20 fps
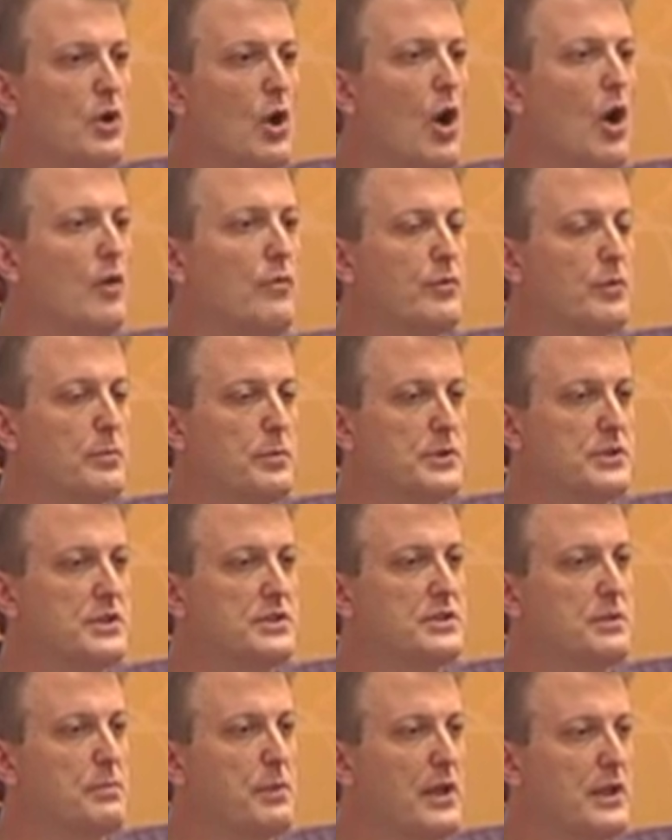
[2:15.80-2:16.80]
call for
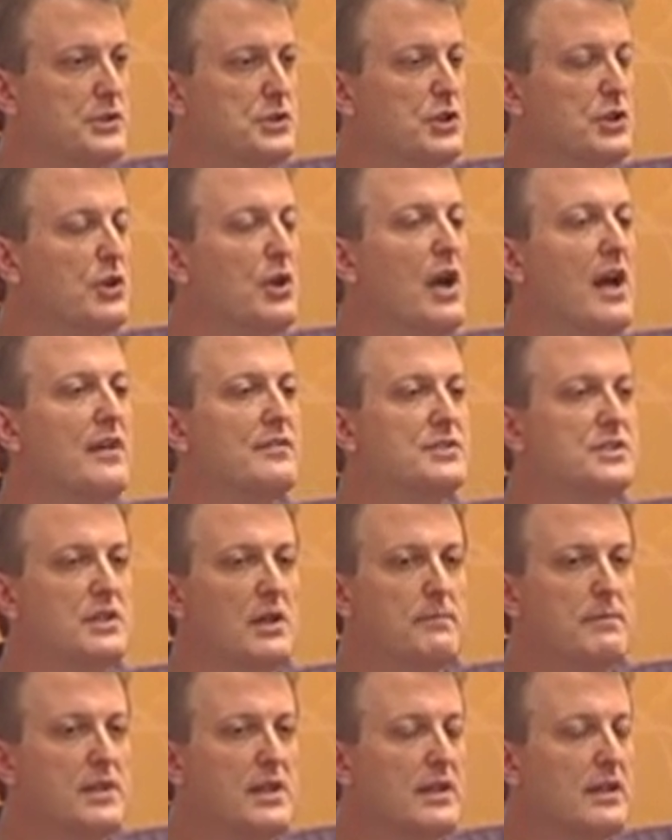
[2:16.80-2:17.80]
participation. You have
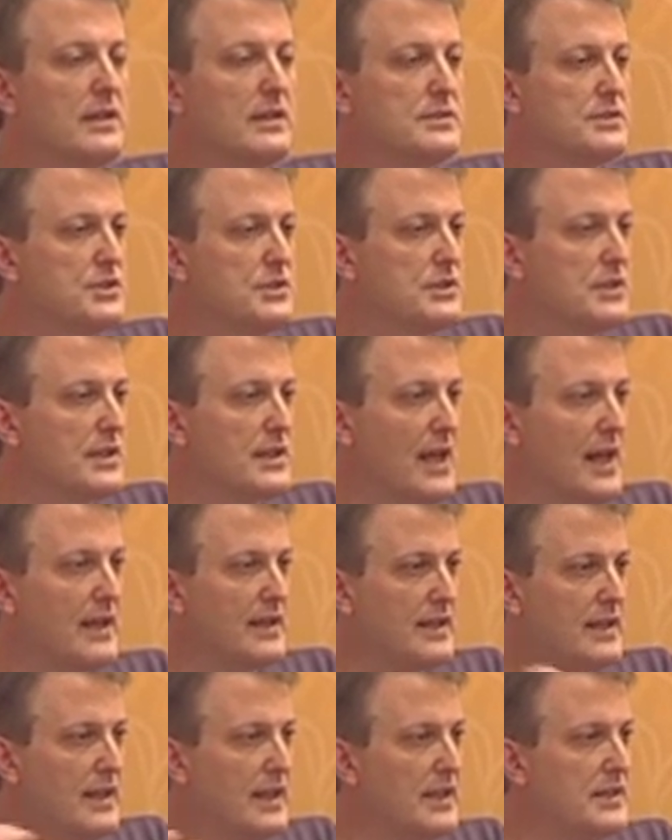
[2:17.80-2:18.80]
something to,
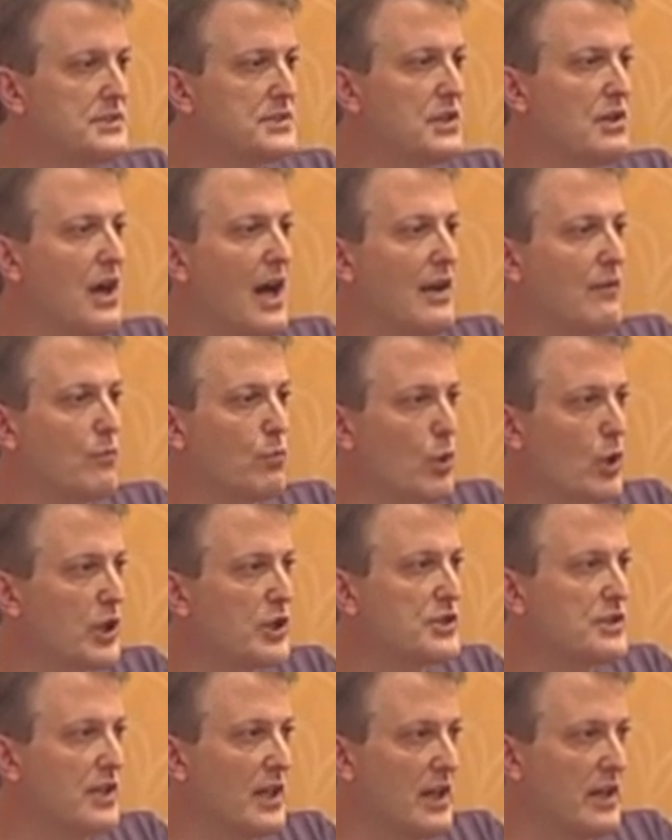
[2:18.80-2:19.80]
that needs a lot of
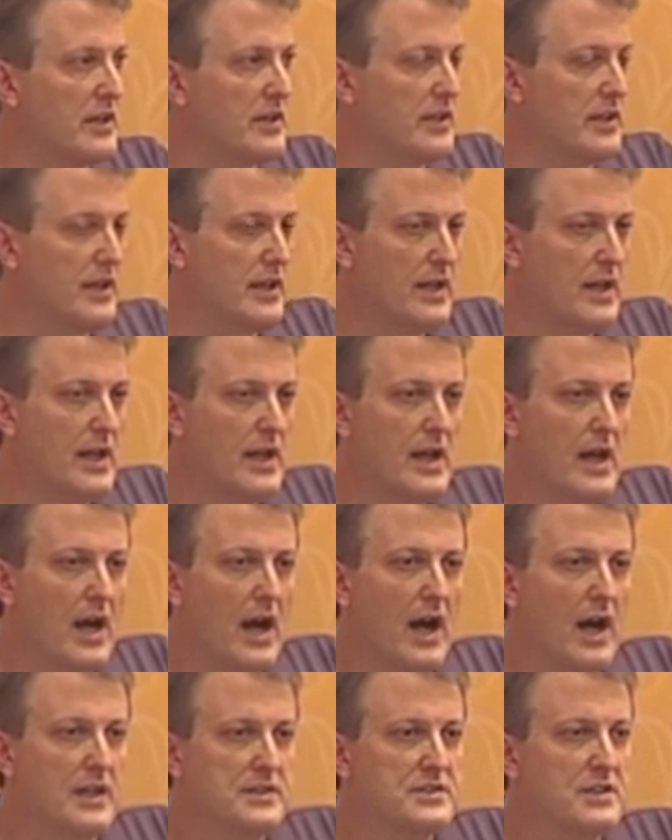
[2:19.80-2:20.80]
work done.
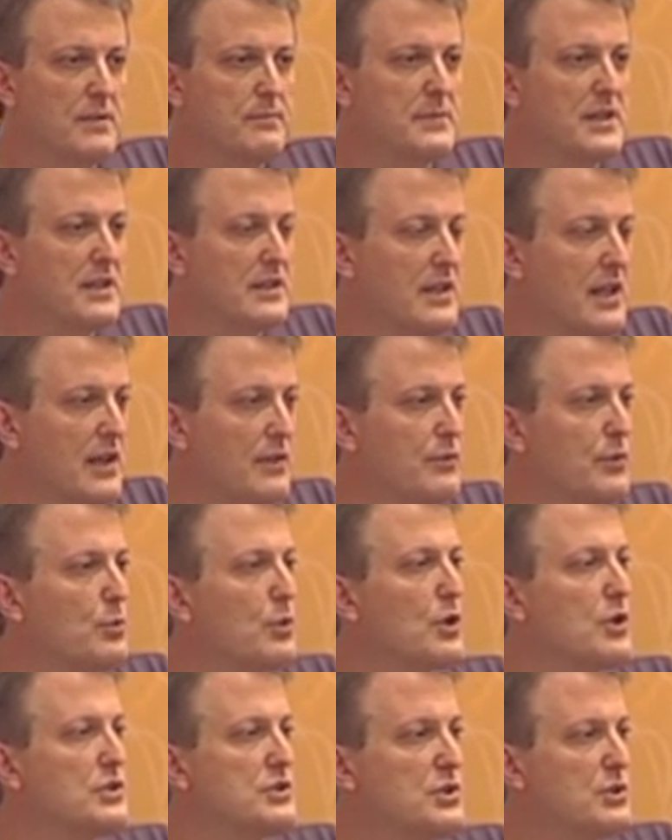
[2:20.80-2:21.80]
Uh, something that if you
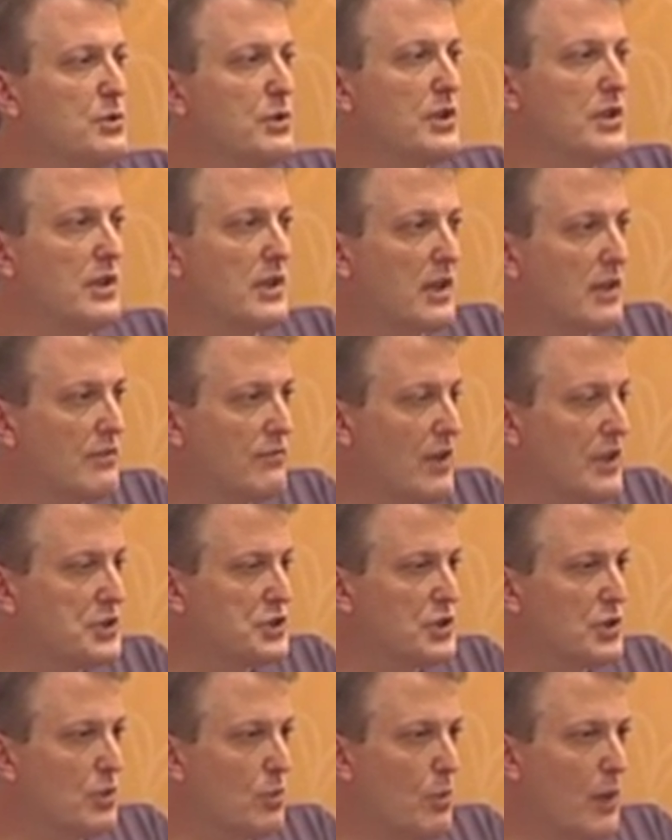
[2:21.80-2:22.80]
were going to do it in a
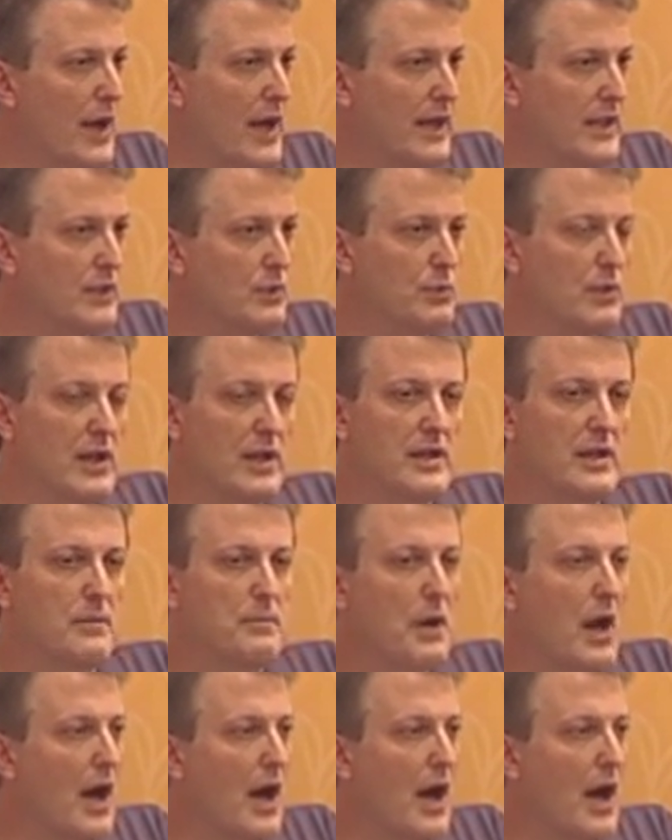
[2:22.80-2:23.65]
conventional way, you would end up